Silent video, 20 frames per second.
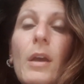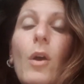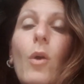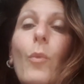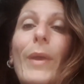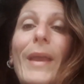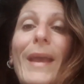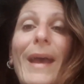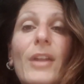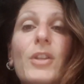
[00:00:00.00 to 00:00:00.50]

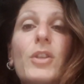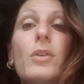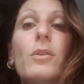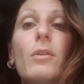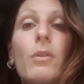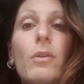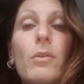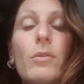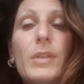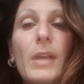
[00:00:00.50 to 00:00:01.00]
We had to
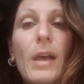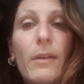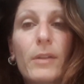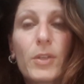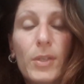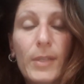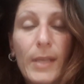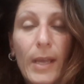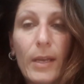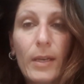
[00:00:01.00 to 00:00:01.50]
close that
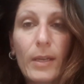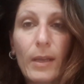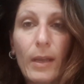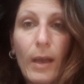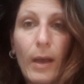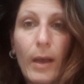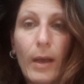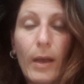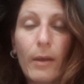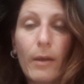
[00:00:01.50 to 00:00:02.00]
site
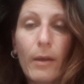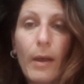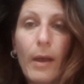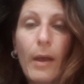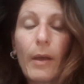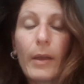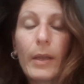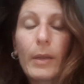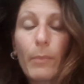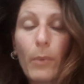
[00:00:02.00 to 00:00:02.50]

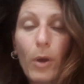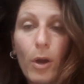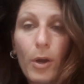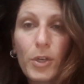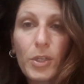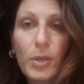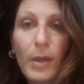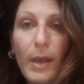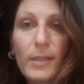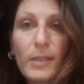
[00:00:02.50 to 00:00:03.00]
in
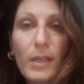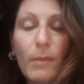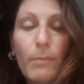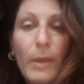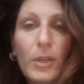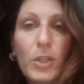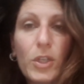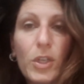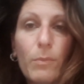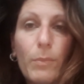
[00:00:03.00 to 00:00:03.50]
March, as I
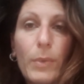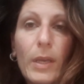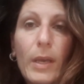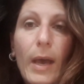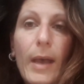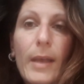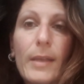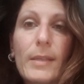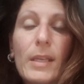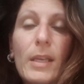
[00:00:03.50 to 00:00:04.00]
mentioned,
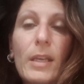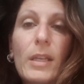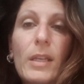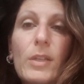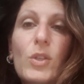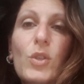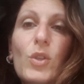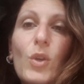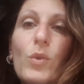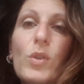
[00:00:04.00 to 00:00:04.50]
because
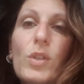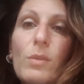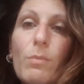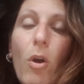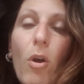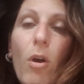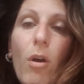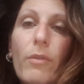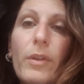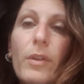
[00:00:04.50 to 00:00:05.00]
it's so
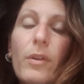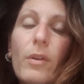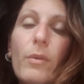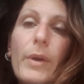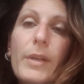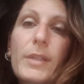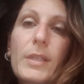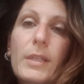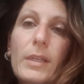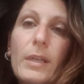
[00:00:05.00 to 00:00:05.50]
small that there
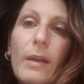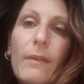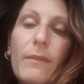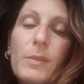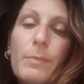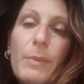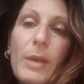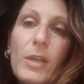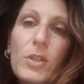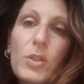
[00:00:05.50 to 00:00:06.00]
wasn't enough
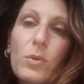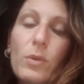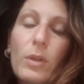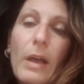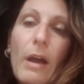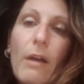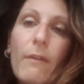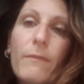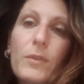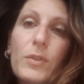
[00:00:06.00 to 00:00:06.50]
space to
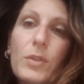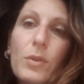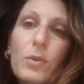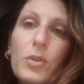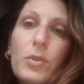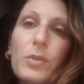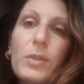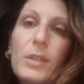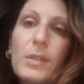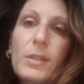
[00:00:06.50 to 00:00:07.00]
allow for
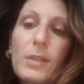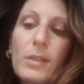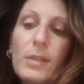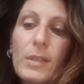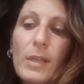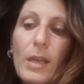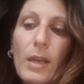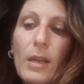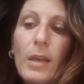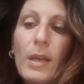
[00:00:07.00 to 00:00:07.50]
social
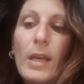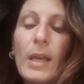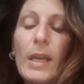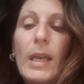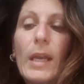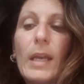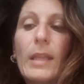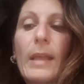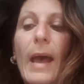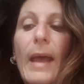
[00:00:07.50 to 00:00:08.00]
distancing
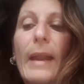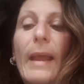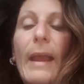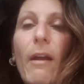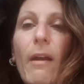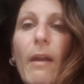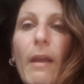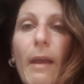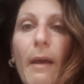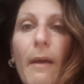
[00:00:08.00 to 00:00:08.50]
in that
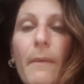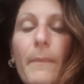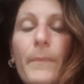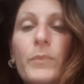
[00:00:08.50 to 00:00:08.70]
area.